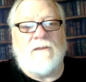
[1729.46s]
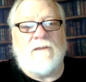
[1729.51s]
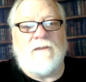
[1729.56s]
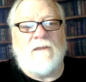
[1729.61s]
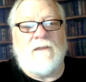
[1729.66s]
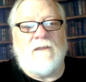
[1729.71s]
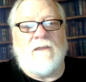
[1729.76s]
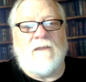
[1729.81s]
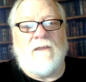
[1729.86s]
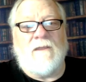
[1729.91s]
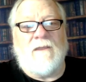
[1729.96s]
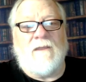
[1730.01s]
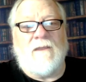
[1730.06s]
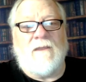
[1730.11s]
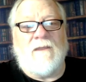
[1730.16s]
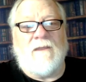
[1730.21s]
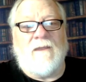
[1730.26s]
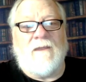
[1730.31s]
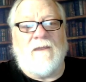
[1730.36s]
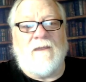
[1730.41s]

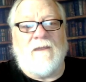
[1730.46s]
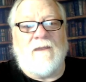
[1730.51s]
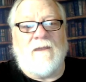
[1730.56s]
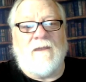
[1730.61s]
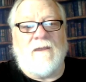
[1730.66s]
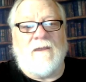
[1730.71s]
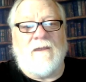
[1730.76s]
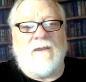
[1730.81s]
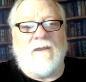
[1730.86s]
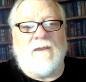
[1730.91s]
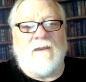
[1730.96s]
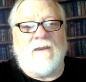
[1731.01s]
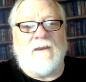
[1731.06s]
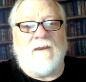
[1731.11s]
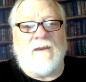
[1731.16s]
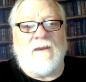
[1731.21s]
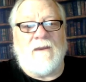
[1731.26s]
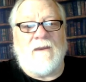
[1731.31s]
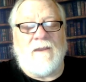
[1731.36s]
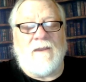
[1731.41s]

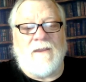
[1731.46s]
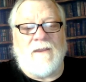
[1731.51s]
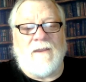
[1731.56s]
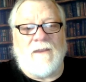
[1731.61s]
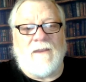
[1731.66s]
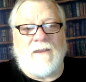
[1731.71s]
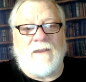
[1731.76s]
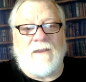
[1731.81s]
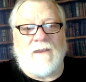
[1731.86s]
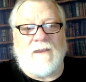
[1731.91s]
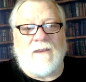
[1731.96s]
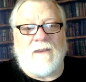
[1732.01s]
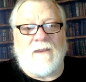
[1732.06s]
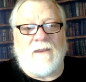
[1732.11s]
Nobody speaks.